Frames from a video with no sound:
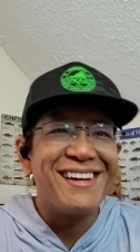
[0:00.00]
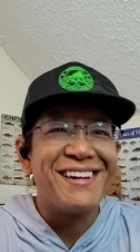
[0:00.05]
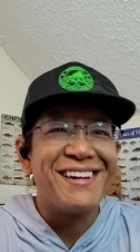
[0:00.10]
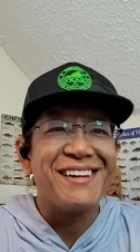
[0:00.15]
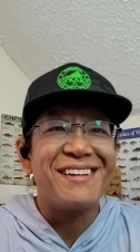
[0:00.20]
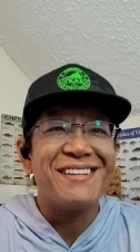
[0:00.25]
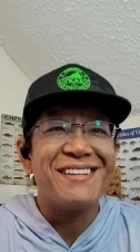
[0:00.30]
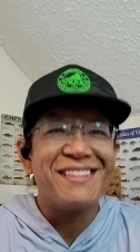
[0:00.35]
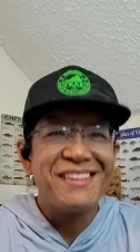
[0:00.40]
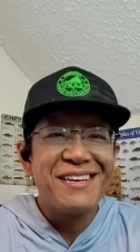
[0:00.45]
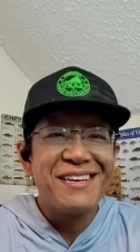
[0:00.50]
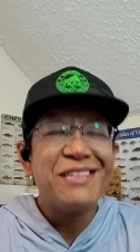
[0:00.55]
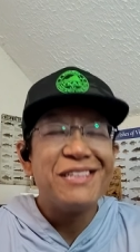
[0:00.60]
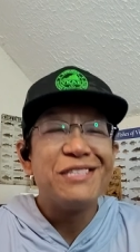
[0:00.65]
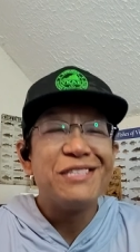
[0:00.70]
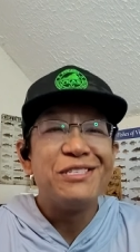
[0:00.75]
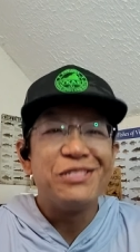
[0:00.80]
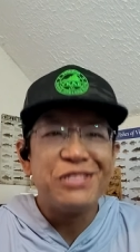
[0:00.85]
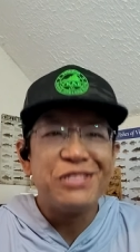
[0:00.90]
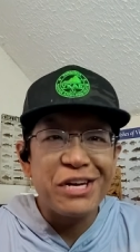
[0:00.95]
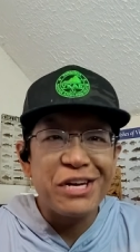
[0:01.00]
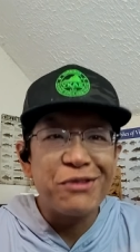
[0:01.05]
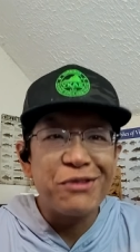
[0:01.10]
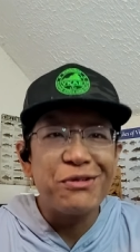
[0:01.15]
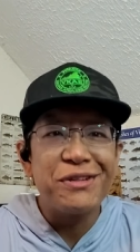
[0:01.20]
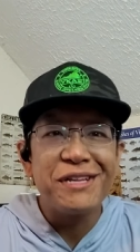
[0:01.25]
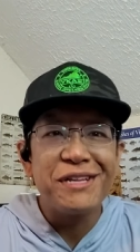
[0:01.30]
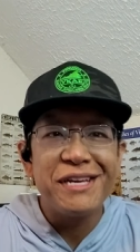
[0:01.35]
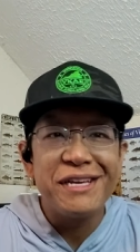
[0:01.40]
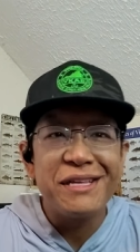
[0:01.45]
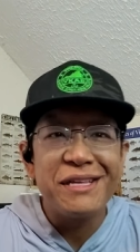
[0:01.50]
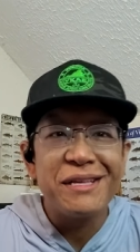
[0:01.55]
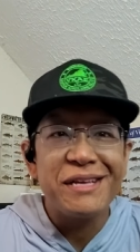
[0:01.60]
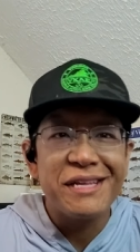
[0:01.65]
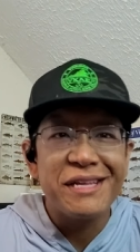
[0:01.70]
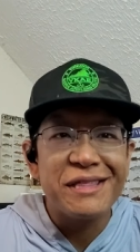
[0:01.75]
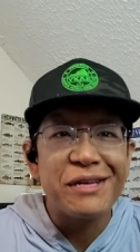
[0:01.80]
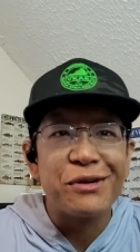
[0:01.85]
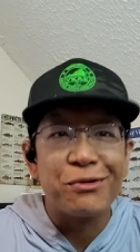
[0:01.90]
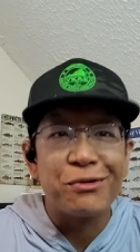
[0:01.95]
uh, generally
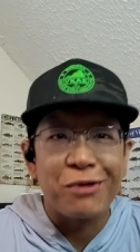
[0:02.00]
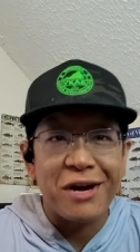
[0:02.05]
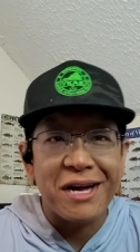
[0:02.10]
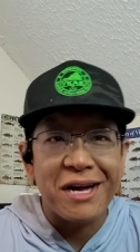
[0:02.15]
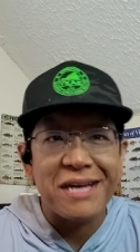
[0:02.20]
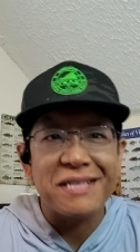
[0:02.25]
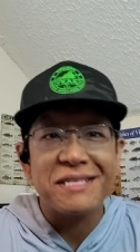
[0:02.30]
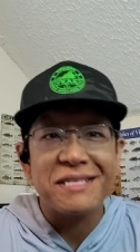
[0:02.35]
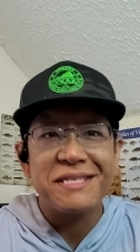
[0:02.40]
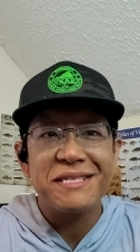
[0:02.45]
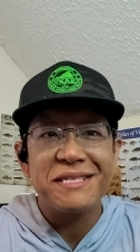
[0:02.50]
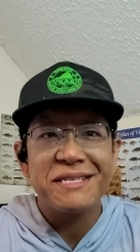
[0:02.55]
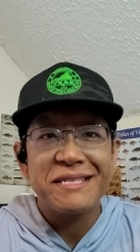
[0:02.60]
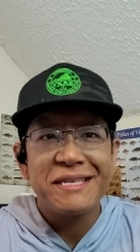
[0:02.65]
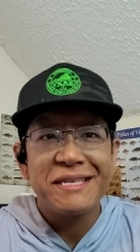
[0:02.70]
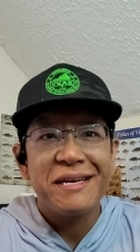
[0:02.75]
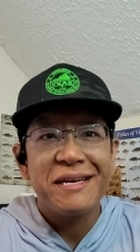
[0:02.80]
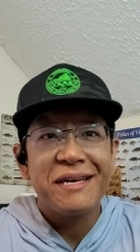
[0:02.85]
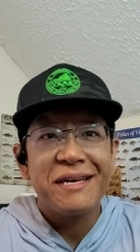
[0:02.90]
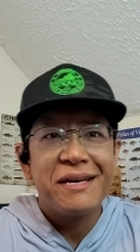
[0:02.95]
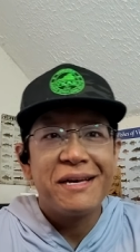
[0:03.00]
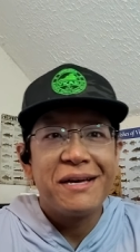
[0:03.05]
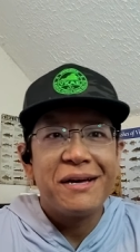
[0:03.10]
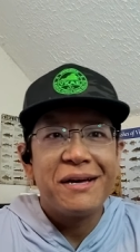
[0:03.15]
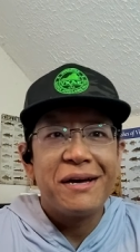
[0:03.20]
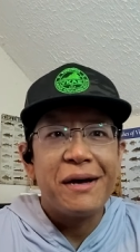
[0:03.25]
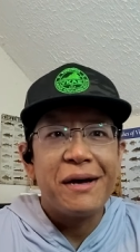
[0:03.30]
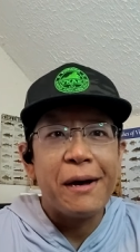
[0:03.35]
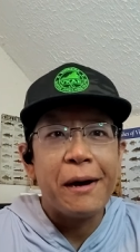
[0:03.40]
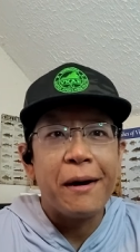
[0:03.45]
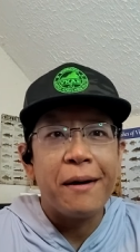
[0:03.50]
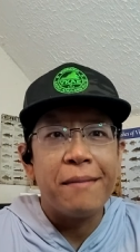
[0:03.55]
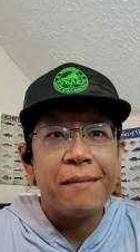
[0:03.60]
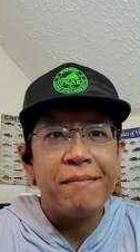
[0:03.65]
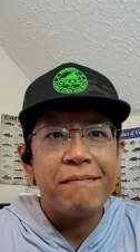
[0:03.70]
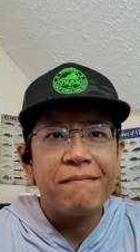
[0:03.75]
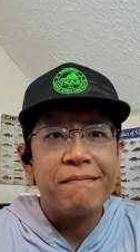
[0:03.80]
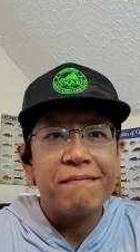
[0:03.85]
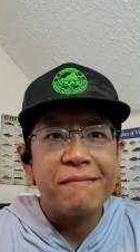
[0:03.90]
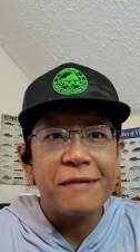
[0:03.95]
in the grass. Um,
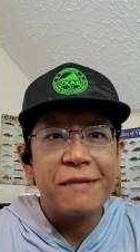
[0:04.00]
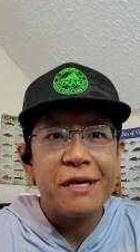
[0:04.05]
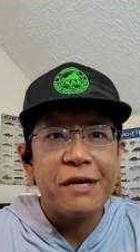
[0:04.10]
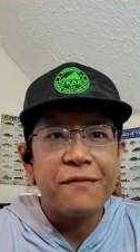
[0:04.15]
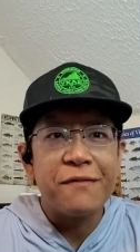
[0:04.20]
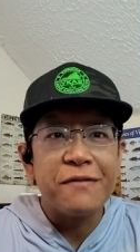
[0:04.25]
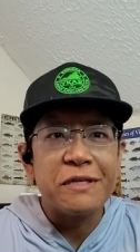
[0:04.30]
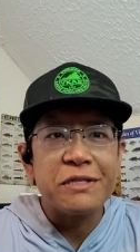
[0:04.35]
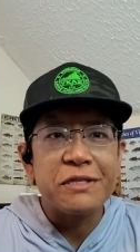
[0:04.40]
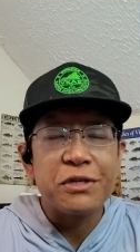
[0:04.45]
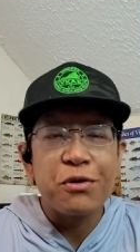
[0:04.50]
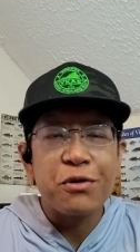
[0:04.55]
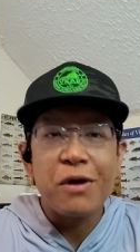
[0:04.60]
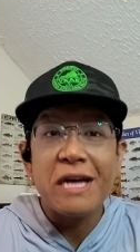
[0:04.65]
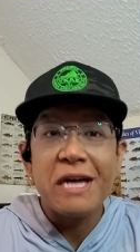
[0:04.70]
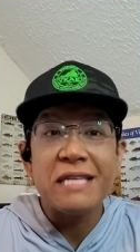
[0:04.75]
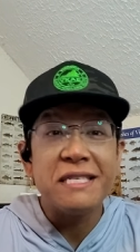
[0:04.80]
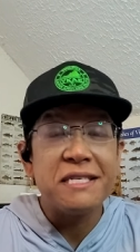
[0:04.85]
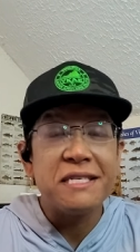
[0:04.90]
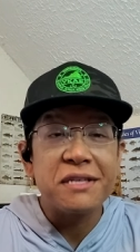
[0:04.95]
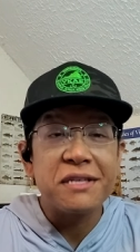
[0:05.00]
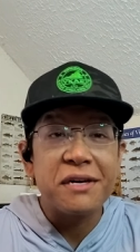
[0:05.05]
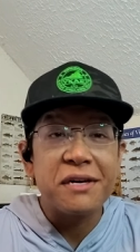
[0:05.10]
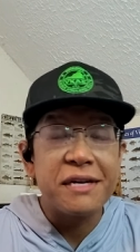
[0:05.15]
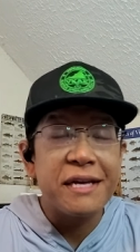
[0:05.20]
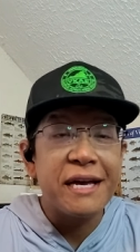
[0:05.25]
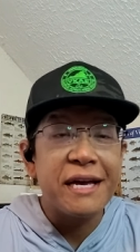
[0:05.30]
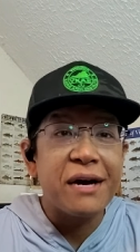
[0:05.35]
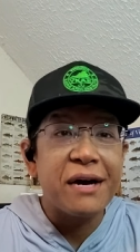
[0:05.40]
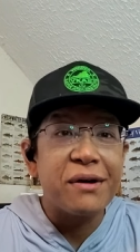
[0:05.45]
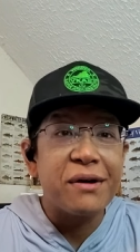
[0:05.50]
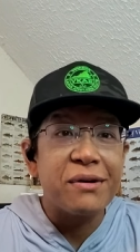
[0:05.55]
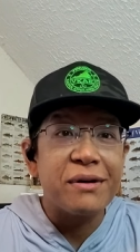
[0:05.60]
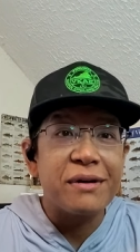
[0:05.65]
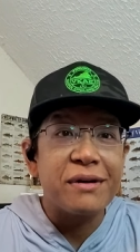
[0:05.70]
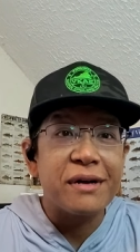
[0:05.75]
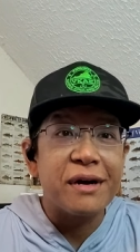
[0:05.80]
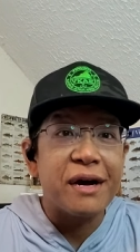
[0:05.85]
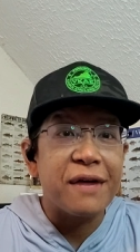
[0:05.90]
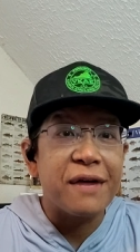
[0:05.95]
you know, if it's crazy sunny out,
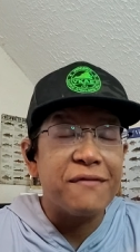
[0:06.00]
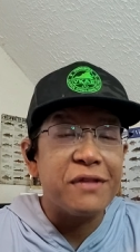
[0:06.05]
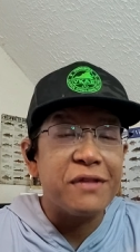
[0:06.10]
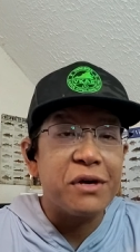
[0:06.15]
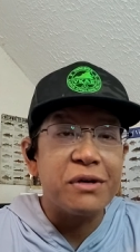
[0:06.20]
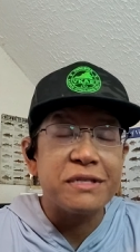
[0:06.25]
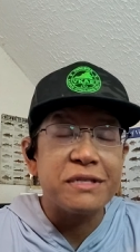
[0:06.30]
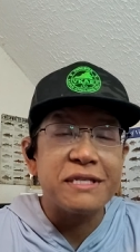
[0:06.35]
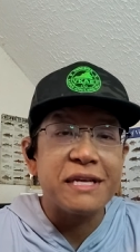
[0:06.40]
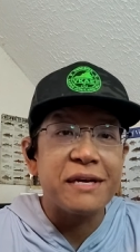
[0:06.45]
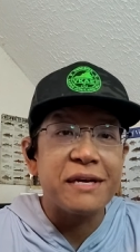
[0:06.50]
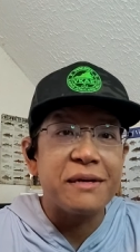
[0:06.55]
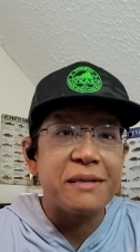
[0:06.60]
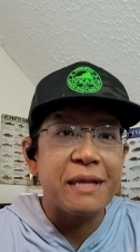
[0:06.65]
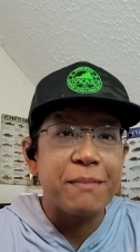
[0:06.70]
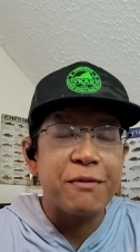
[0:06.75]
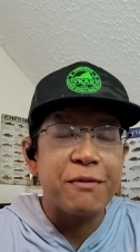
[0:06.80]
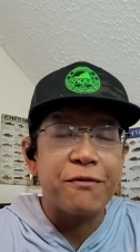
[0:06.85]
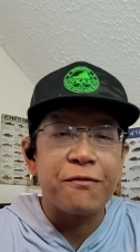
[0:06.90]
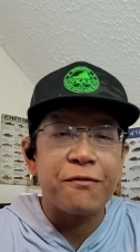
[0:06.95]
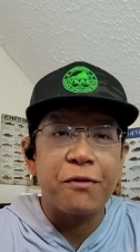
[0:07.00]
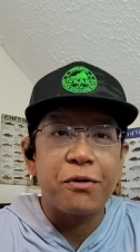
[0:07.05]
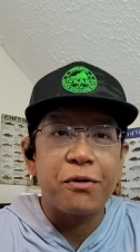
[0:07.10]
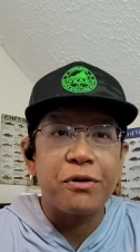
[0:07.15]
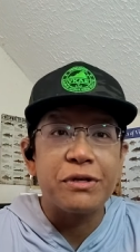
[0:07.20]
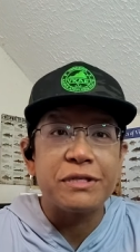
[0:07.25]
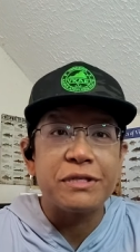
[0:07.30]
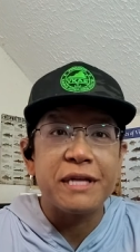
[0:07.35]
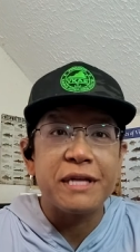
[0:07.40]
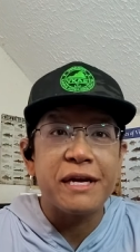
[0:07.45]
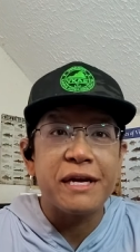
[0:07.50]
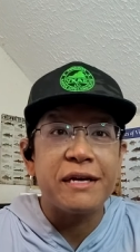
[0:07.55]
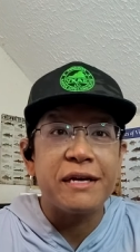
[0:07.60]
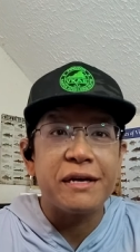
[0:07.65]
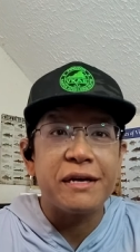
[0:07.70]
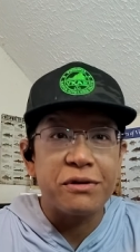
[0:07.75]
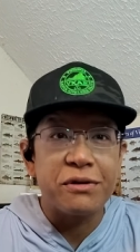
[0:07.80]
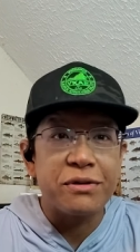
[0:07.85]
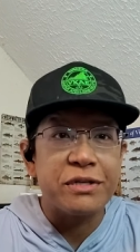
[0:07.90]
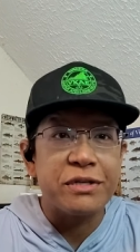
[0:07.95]
uh, I've noticed they, they prefer to stay
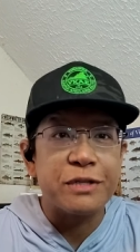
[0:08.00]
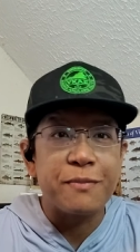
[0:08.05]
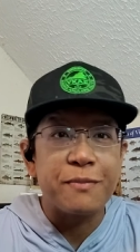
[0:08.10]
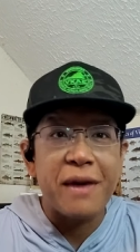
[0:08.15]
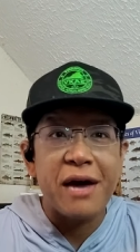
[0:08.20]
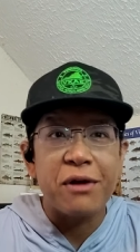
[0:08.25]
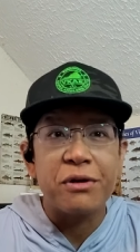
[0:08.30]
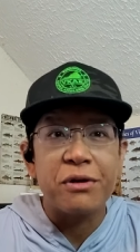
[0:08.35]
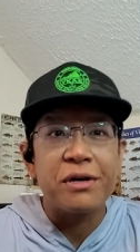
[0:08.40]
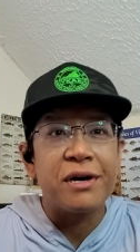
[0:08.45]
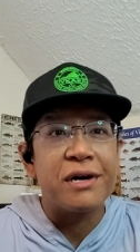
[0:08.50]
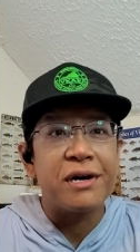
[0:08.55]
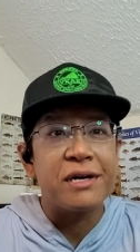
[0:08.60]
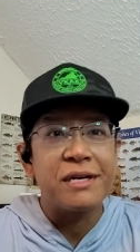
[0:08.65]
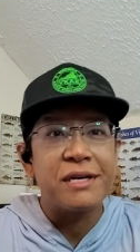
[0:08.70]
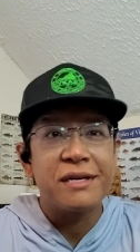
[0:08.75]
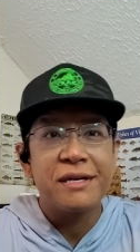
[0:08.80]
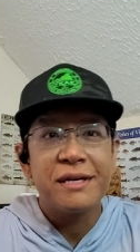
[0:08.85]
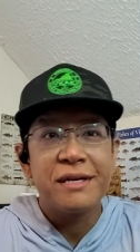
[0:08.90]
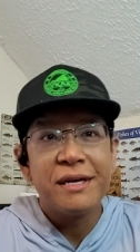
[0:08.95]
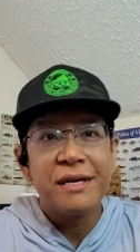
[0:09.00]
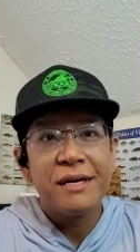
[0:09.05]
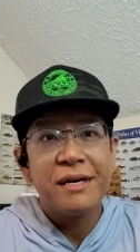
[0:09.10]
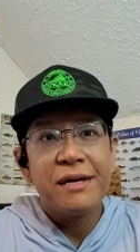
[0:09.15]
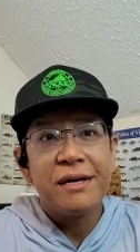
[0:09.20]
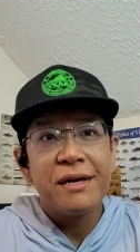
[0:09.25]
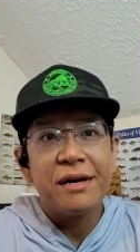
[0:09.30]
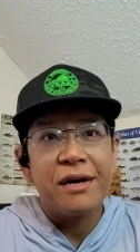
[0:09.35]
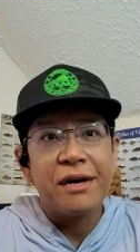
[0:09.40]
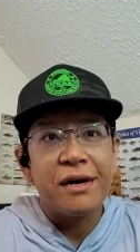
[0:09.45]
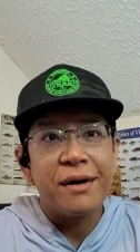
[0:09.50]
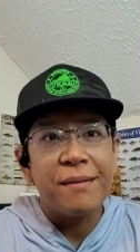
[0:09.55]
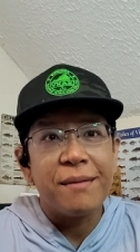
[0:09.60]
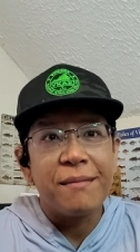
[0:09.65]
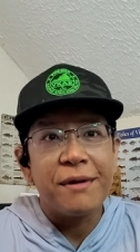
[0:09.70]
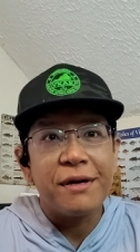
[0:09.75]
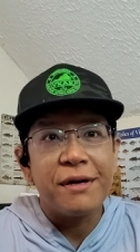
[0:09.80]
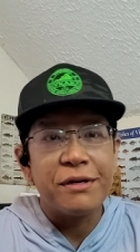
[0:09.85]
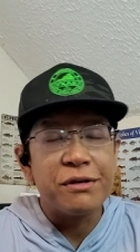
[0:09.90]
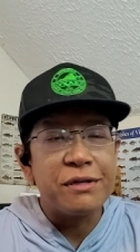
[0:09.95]
under the spatter dock, um,
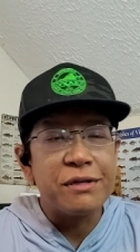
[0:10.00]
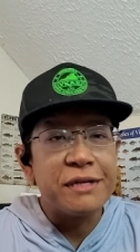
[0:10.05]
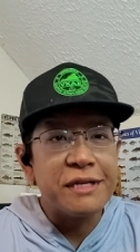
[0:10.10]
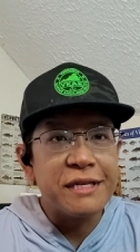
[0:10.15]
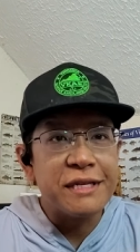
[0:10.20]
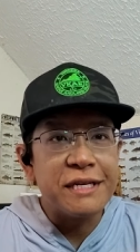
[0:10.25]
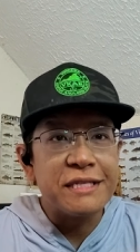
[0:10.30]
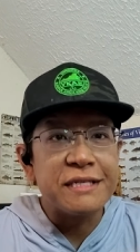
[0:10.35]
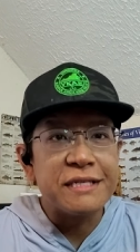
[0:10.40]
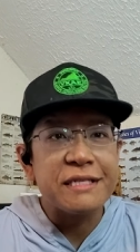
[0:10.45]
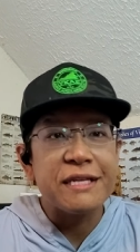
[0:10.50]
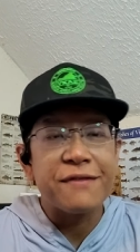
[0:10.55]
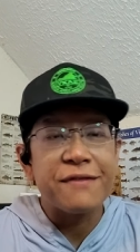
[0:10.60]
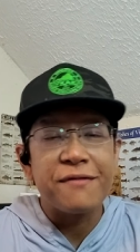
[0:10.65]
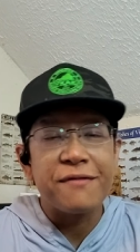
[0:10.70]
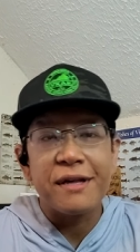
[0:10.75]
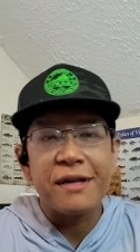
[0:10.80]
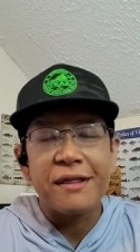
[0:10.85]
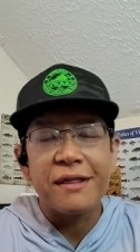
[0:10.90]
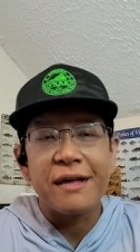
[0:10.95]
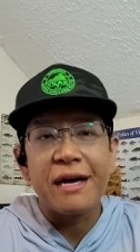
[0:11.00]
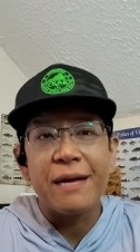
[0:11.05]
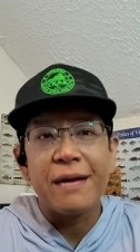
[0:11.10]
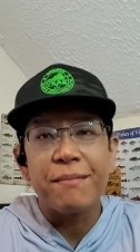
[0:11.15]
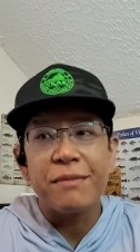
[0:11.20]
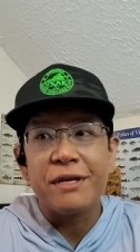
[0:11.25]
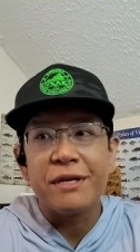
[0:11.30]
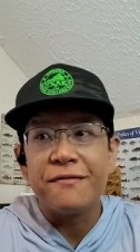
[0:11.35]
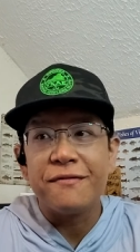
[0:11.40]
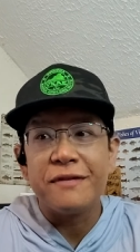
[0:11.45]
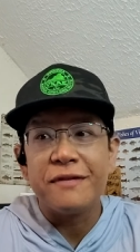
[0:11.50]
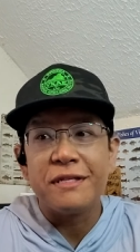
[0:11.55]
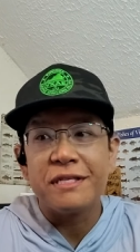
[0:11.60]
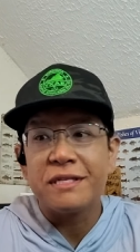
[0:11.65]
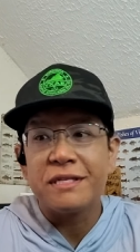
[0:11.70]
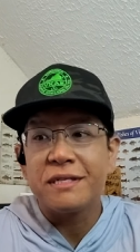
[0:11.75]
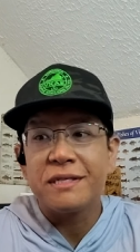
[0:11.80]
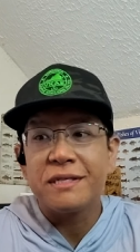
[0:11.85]
under lilies and stuff like that. But if it's,